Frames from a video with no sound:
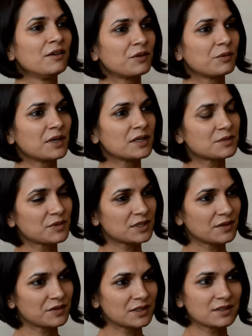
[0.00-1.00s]
From customer
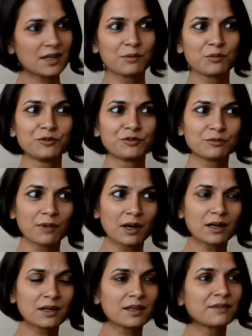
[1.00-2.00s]
services, I moved to
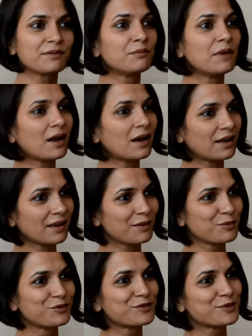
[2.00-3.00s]
marketing. From marketing, I
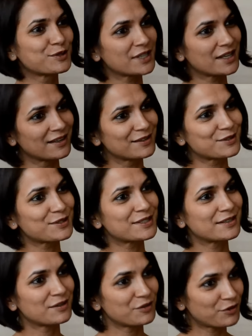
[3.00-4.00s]
moved to sales.
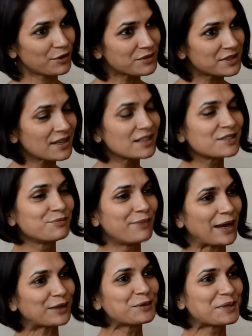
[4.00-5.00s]
From sales,
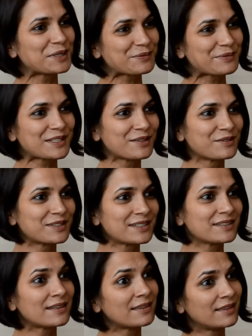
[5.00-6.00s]
back to customer
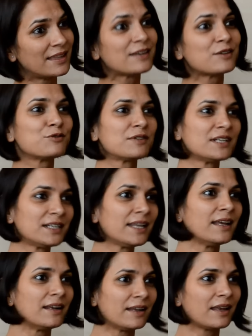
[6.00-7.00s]
services and then to
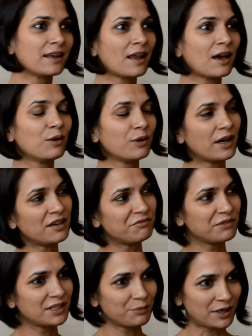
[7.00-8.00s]
retail. And now I've
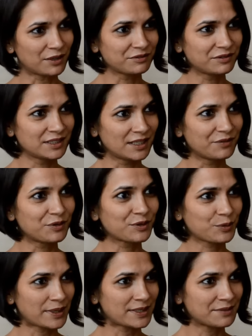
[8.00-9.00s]
been a part of retail for
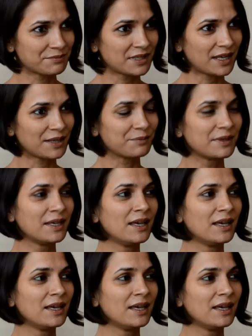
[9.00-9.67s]
quite some time.